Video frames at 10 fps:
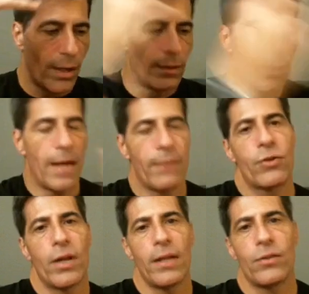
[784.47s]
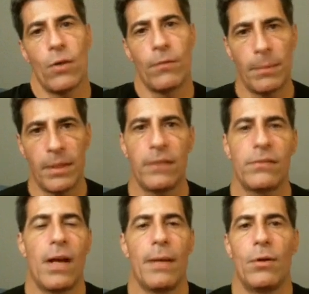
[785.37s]
a lot of trades over a period of
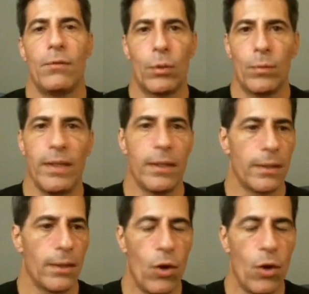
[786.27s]
time, over a week.